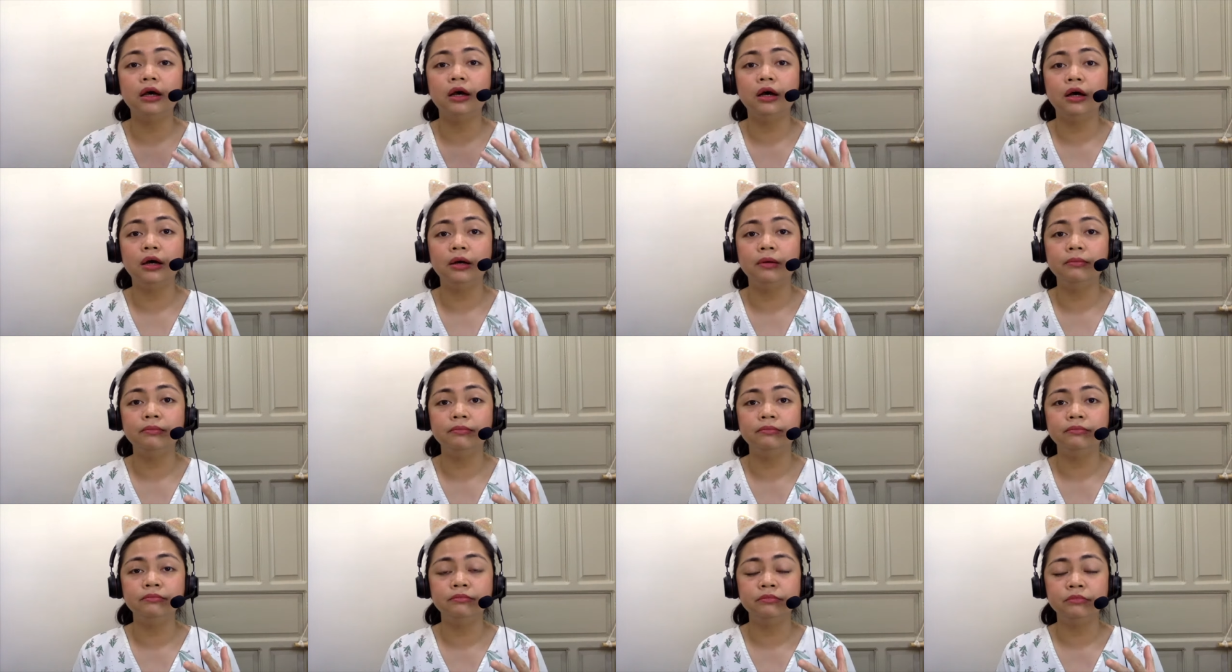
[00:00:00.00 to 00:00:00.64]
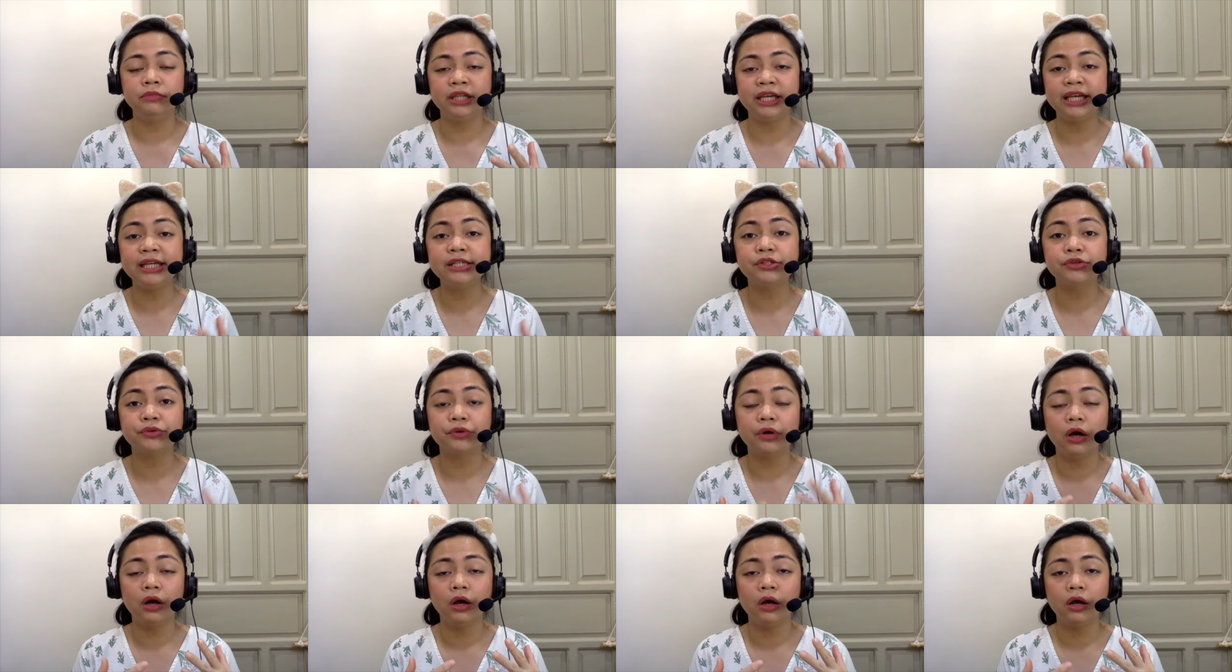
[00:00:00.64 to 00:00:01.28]

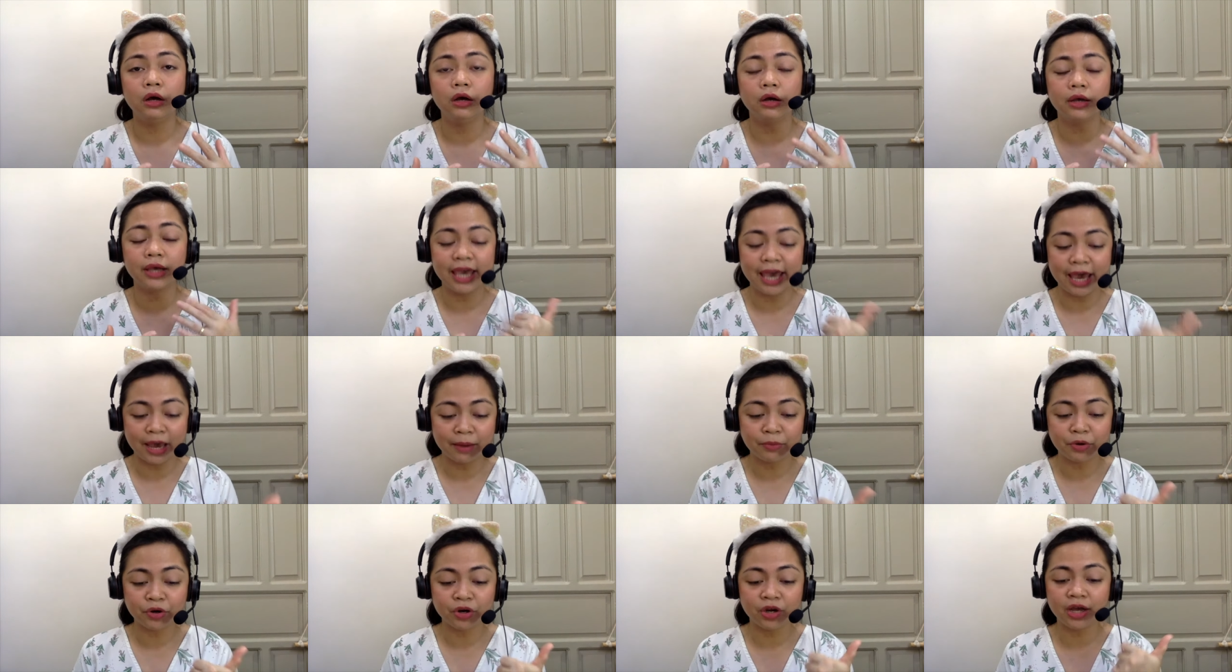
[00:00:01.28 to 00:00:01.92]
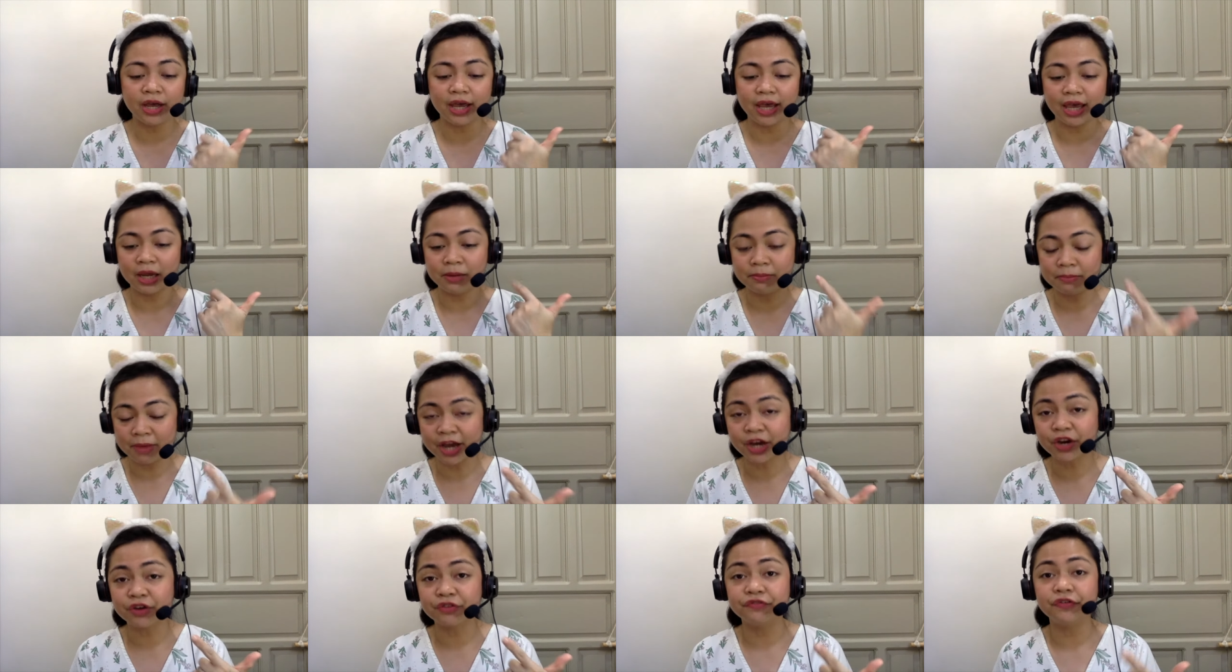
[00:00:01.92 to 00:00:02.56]
camera and
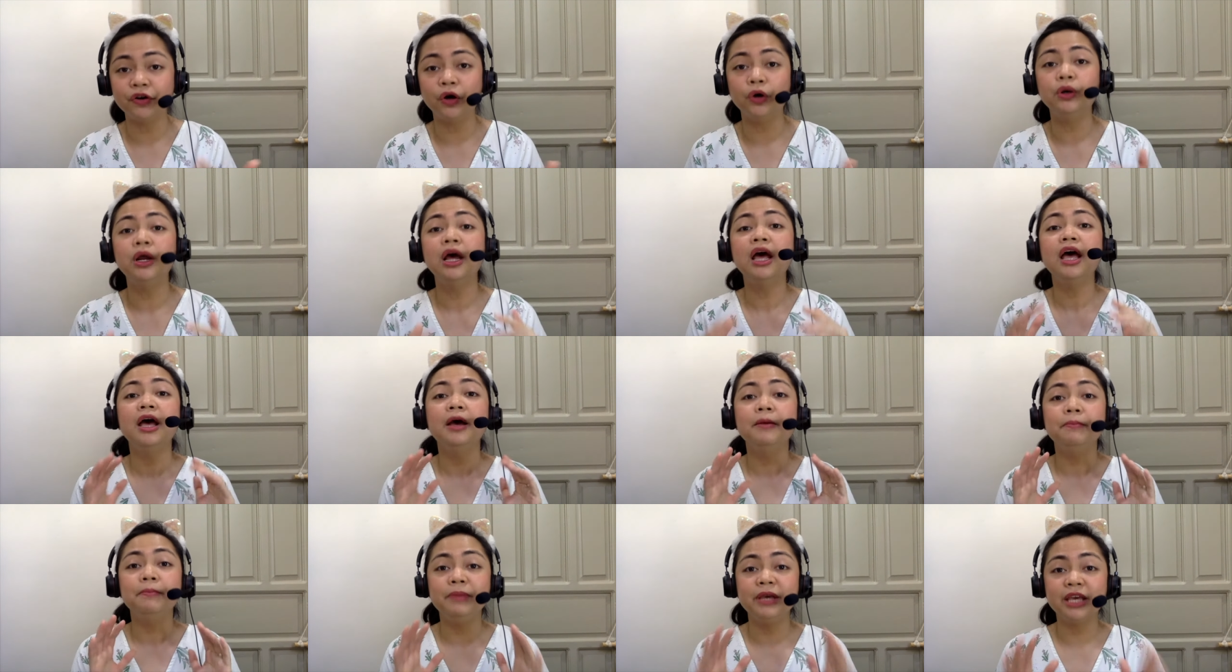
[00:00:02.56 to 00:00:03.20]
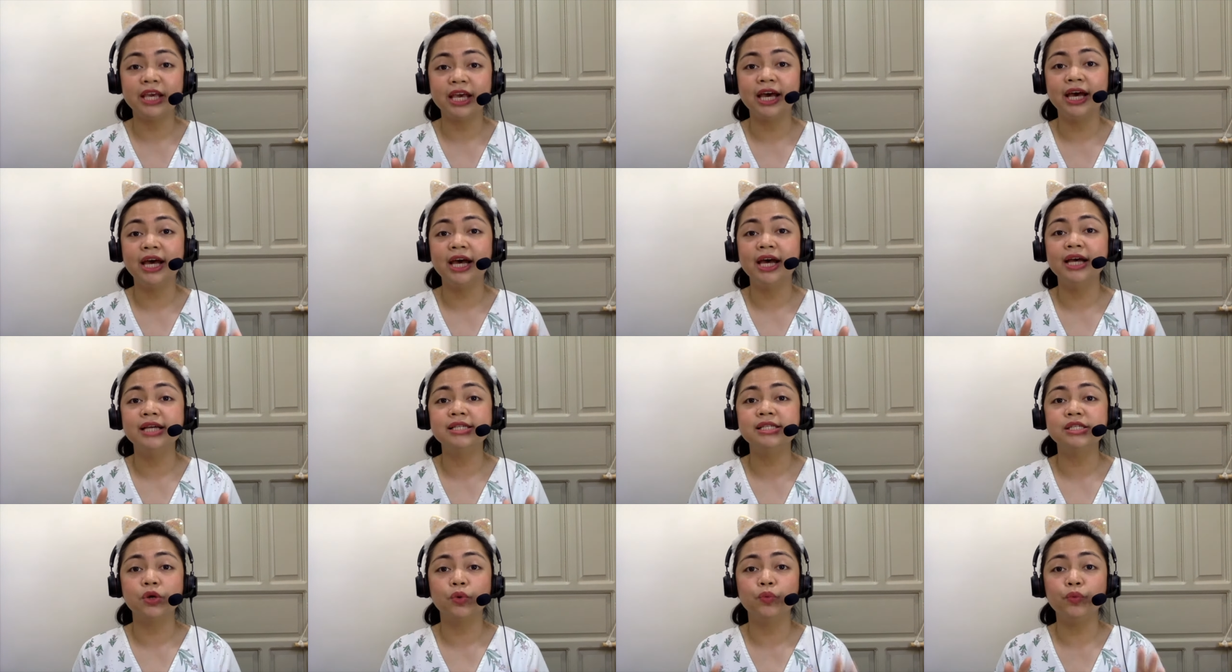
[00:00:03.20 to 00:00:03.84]
microphone
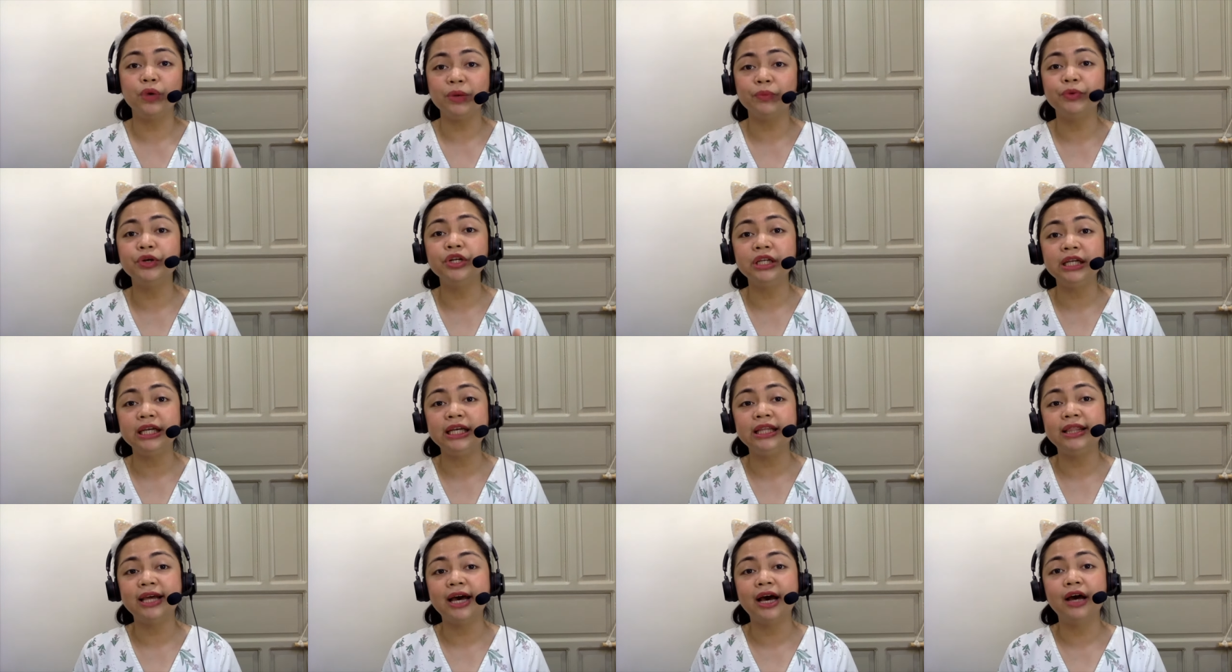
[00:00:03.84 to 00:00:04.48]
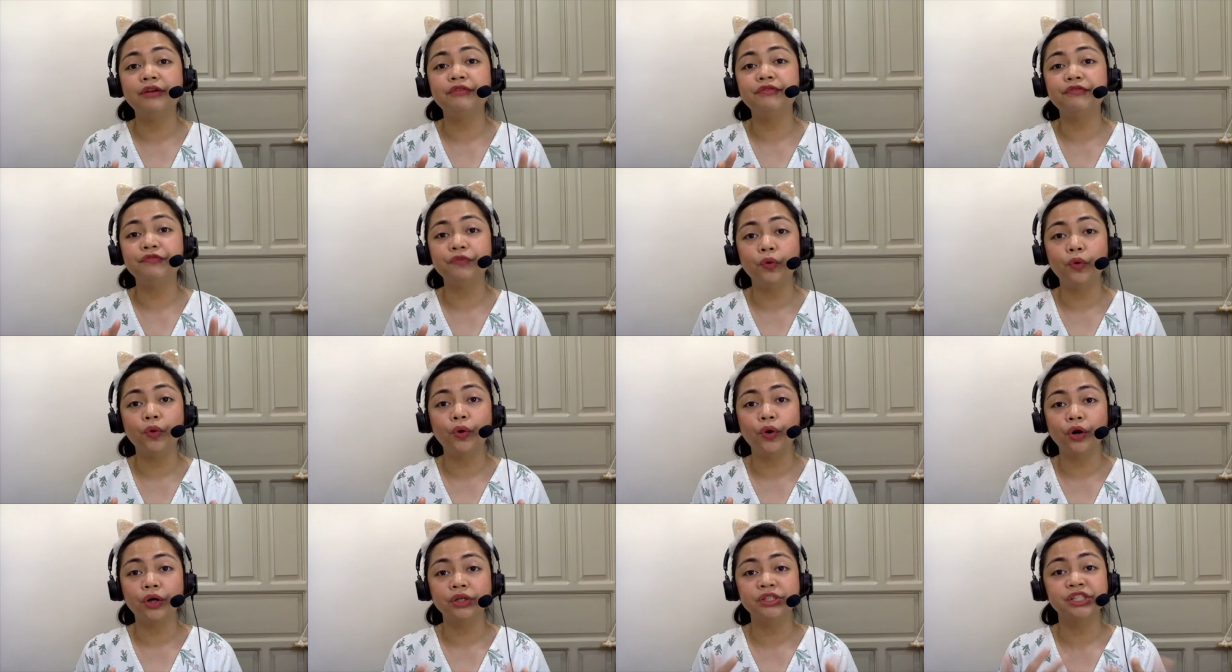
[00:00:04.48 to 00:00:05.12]
because we would need that
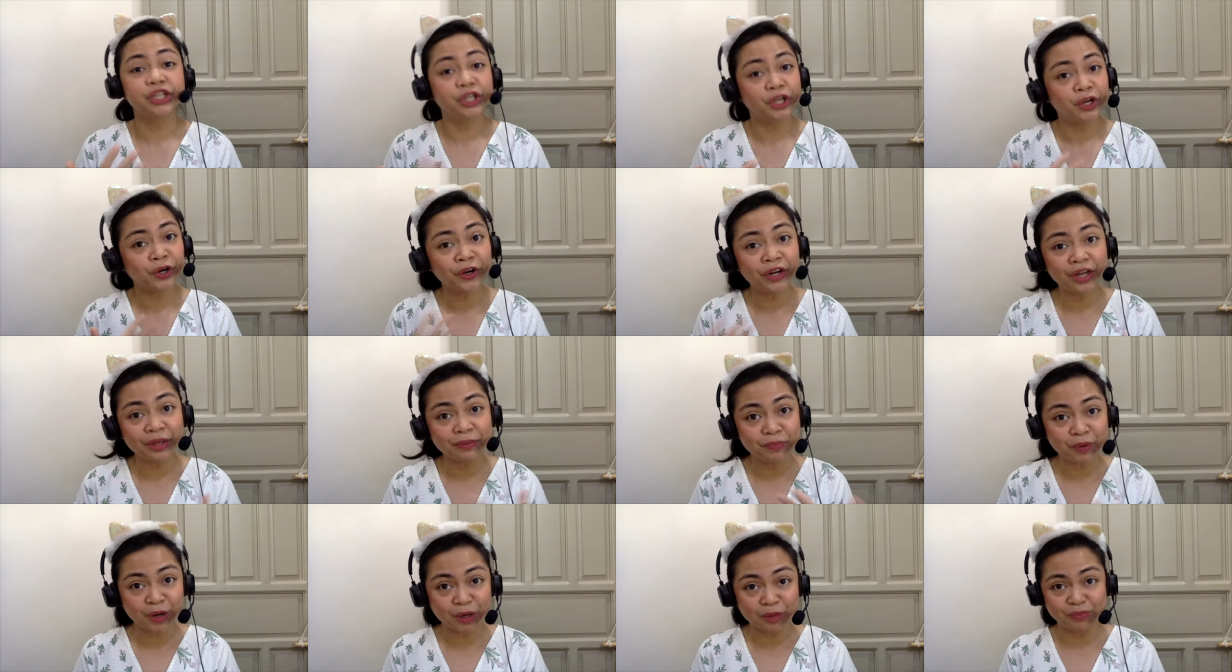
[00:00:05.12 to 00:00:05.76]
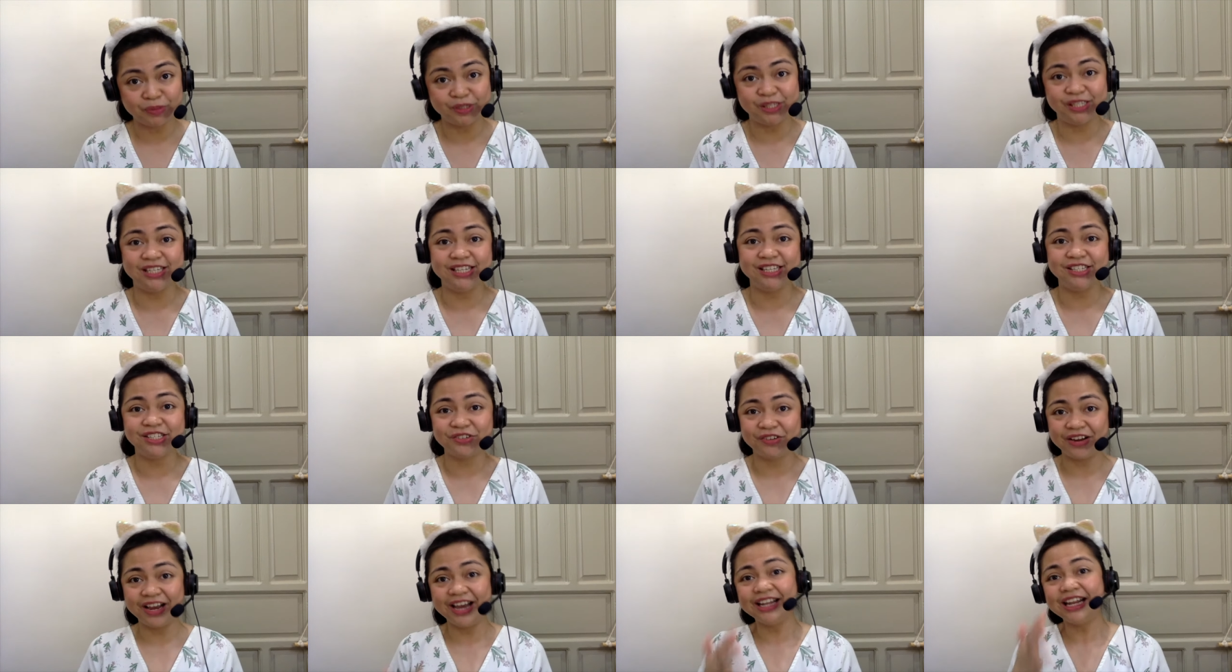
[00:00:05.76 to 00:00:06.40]
for security
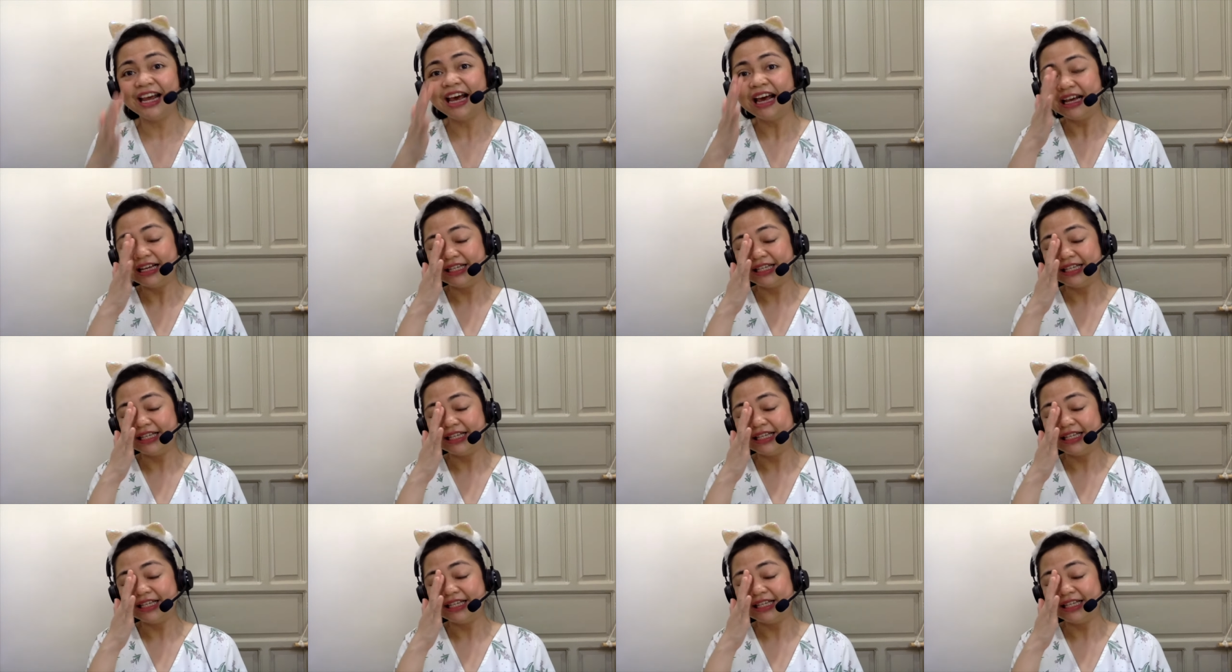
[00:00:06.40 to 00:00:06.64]
purposes, right?